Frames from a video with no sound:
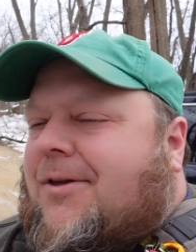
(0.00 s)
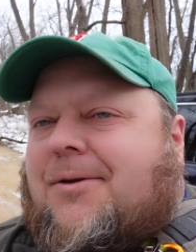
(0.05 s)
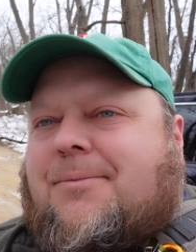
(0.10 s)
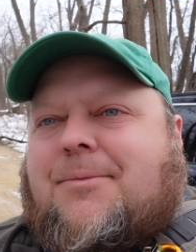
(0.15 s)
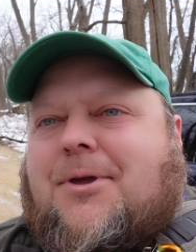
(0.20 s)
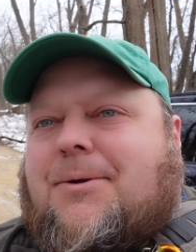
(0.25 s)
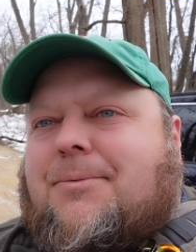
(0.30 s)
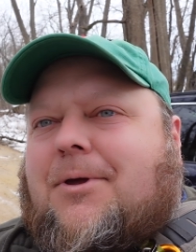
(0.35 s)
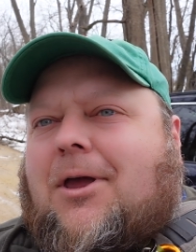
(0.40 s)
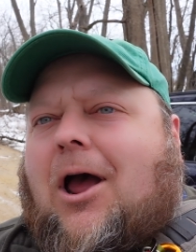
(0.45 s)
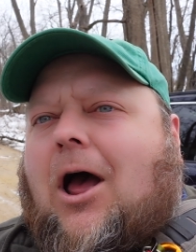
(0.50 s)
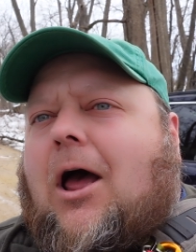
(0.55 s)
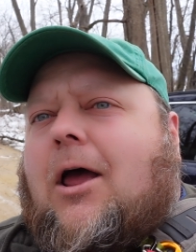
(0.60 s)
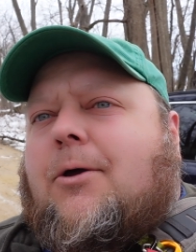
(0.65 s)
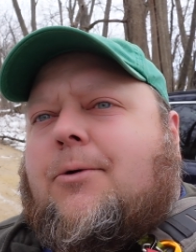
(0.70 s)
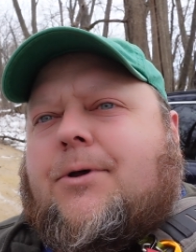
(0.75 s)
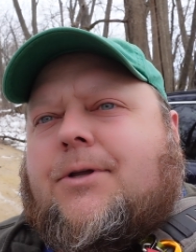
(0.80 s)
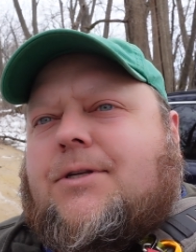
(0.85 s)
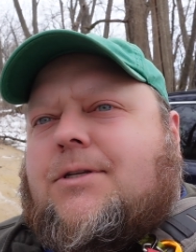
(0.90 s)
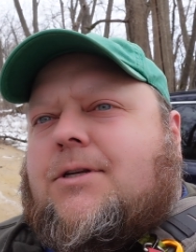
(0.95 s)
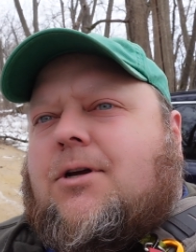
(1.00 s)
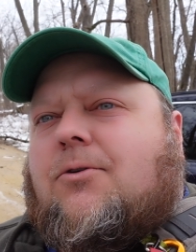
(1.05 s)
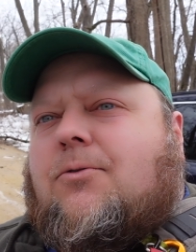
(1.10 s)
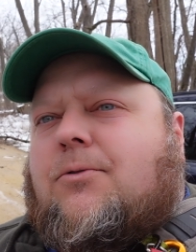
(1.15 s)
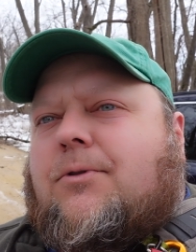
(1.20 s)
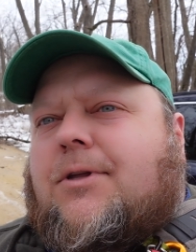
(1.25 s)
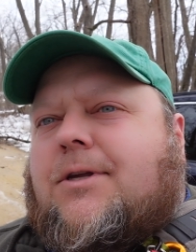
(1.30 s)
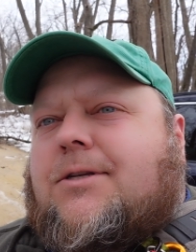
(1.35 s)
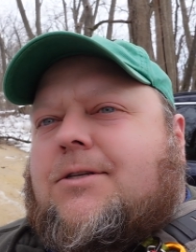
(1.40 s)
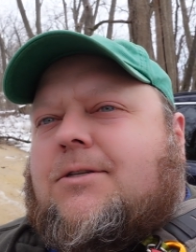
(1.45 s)
maybe Iowa's
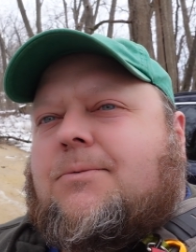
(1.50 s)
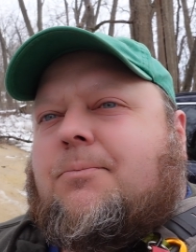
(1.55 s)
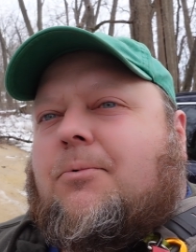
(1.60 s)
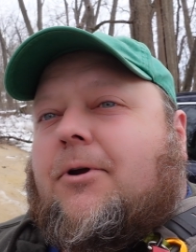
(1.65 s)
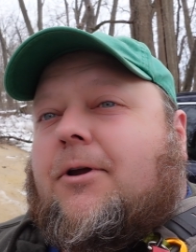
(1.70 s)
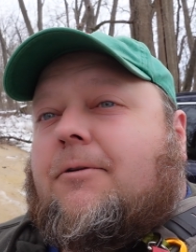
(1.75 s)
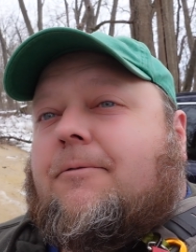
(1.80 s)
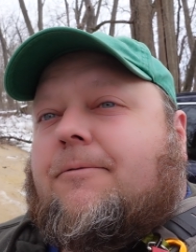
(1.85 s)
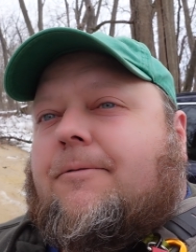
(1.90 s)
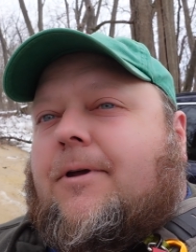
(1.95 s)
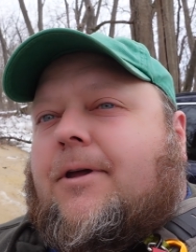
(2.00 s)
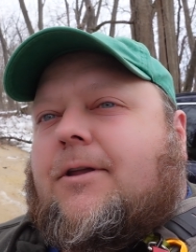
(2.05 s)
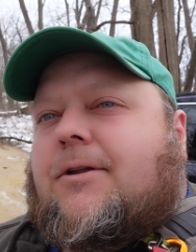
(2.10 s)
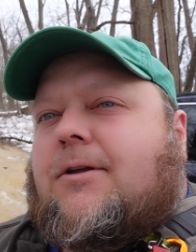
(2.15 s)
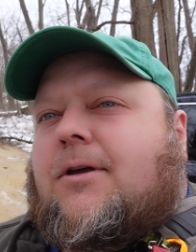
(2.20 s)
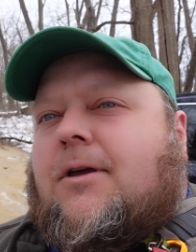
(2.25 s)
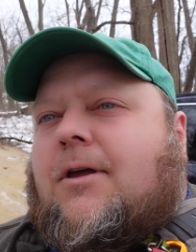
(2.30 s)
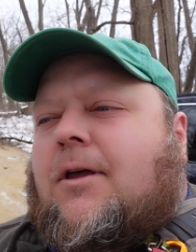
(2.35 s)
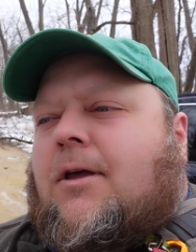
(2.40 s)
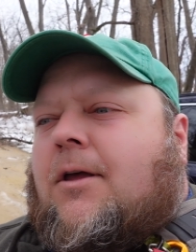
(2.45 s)
only spring-fed